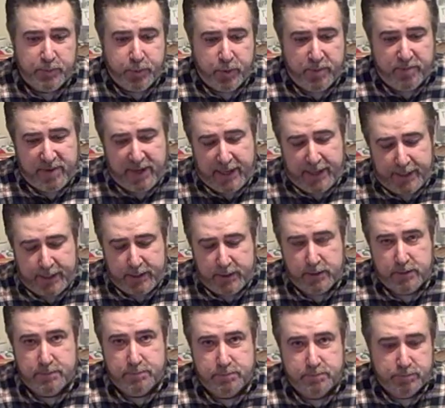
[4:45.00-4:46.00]
the Primalac.
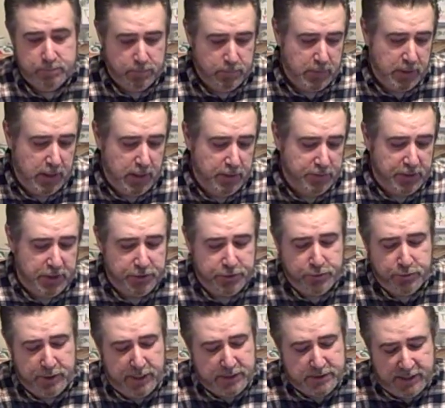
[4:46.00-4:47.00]
Then
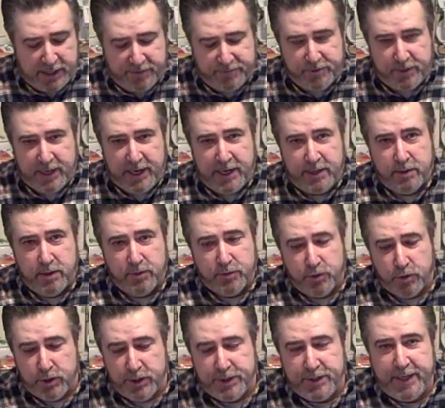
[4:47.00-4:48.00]
2 days after that,
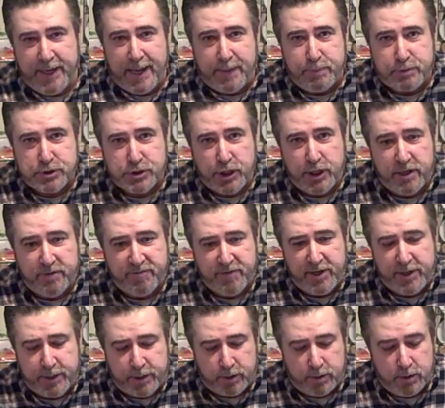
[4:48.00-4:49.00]
they'll get the apple cider
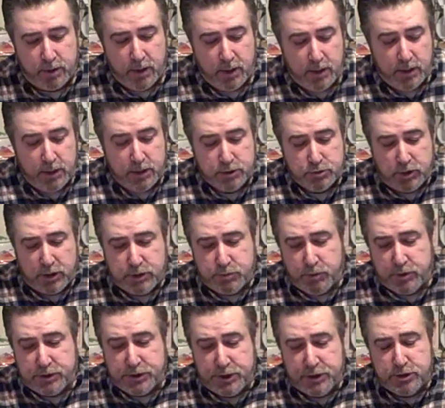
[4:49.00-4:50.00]
vinegar. So I
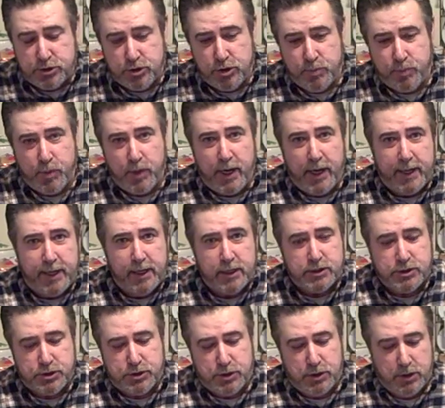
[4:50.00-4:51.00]
switch these 2
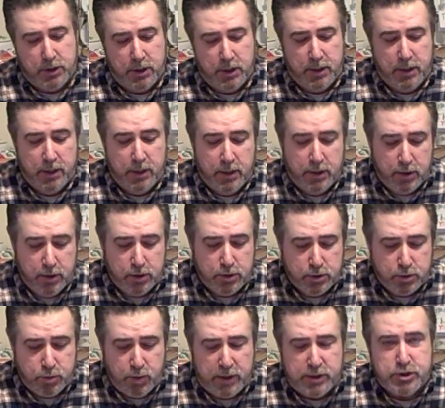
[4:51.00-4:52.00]
products
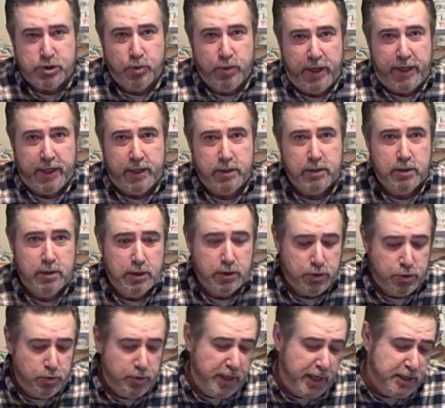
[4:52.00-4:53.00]
twice a week.
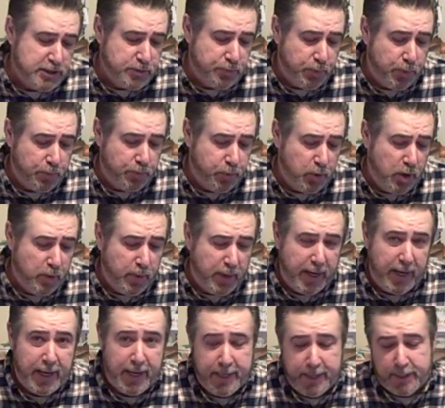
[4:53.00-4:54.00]
2 days of
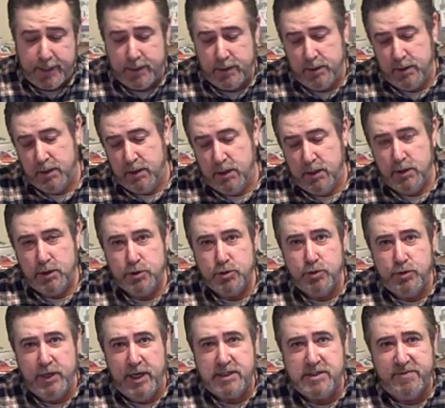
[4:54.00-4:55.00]
probiotic,
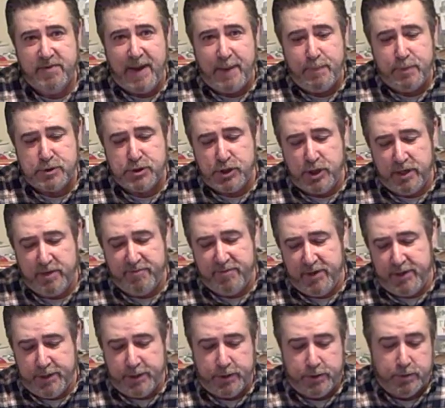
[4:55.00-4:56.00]
2 days of apple cider
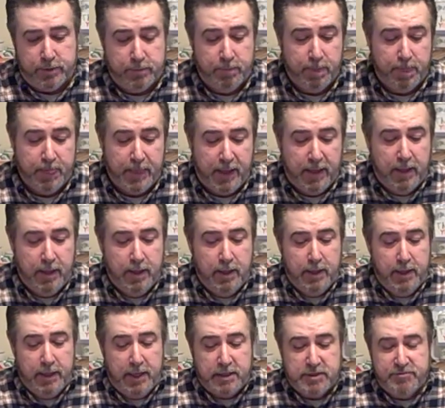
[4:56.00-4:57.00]
vinegar.
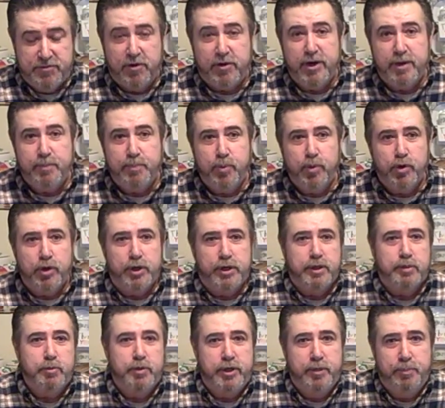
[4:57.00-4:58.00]
Now it's very
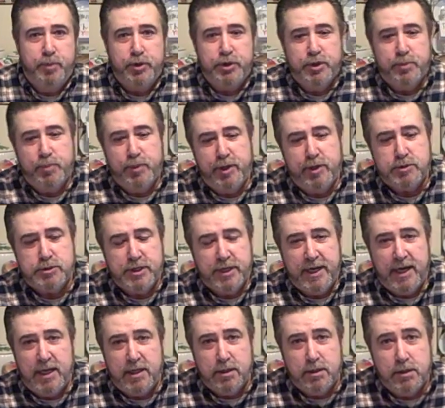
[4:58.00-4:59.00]
important when you put your breeders
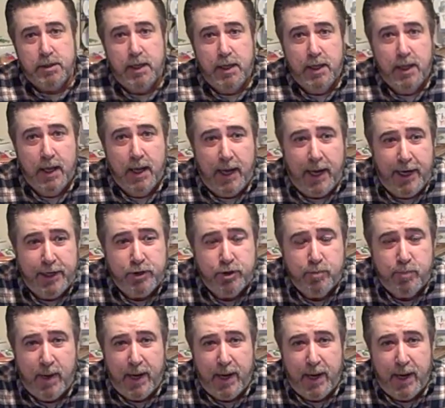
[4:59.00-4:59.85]
together, I do